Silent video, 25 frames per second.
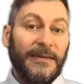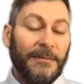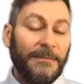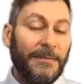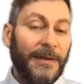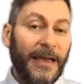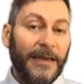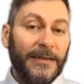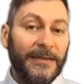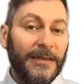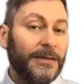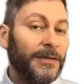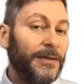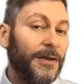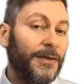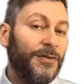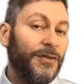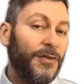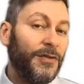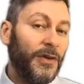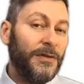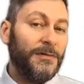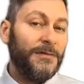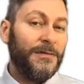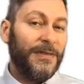some cases,
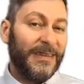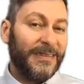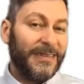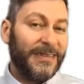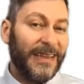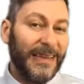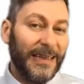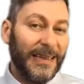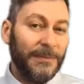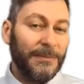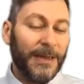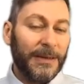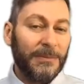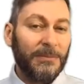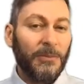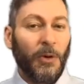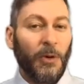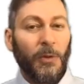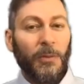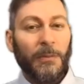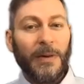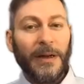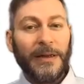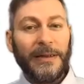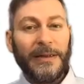if you invest a little bit
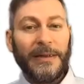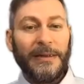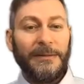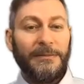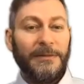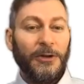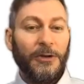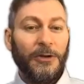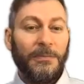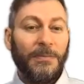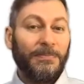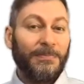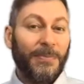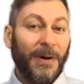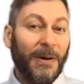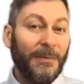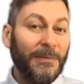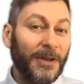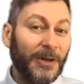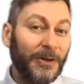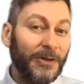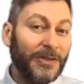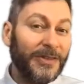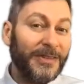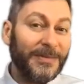more money, you
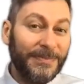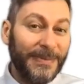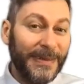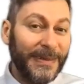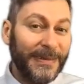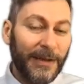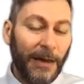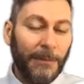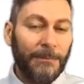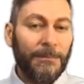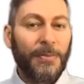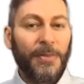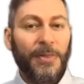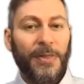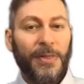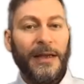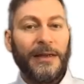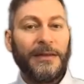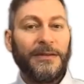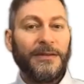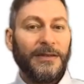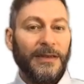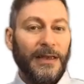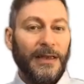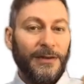probably could speed up
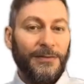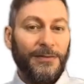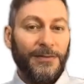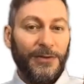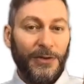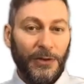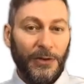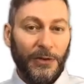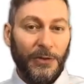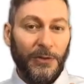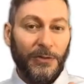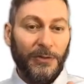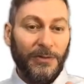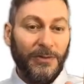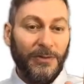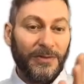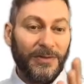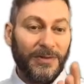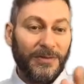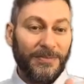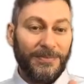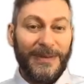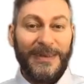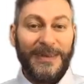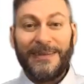things if you
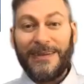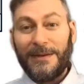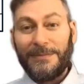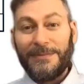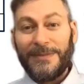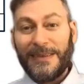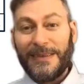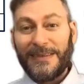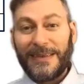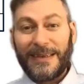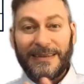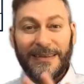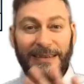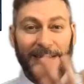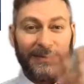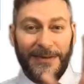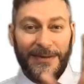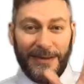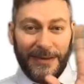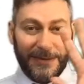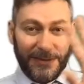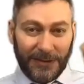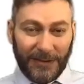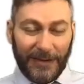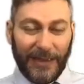speed up these
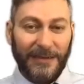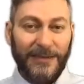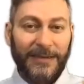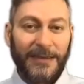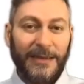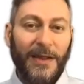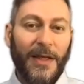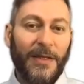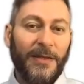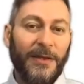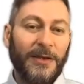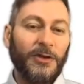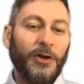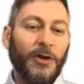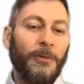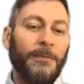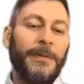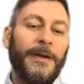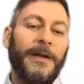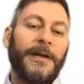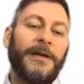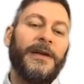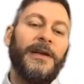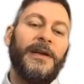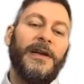activities. So that's another
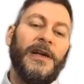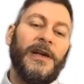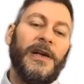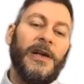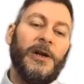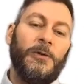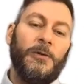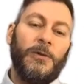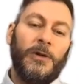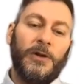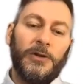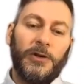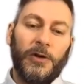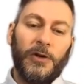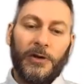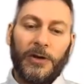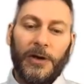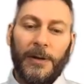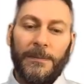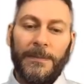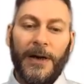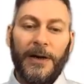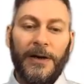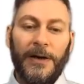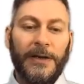topic. We'll
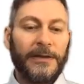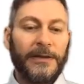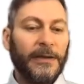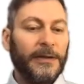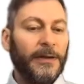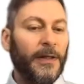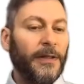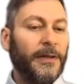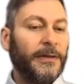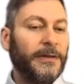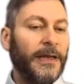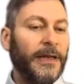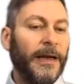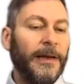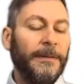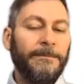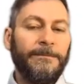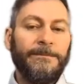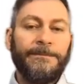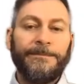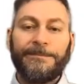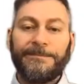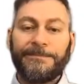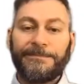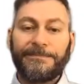talk about it another
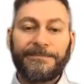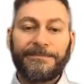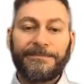time.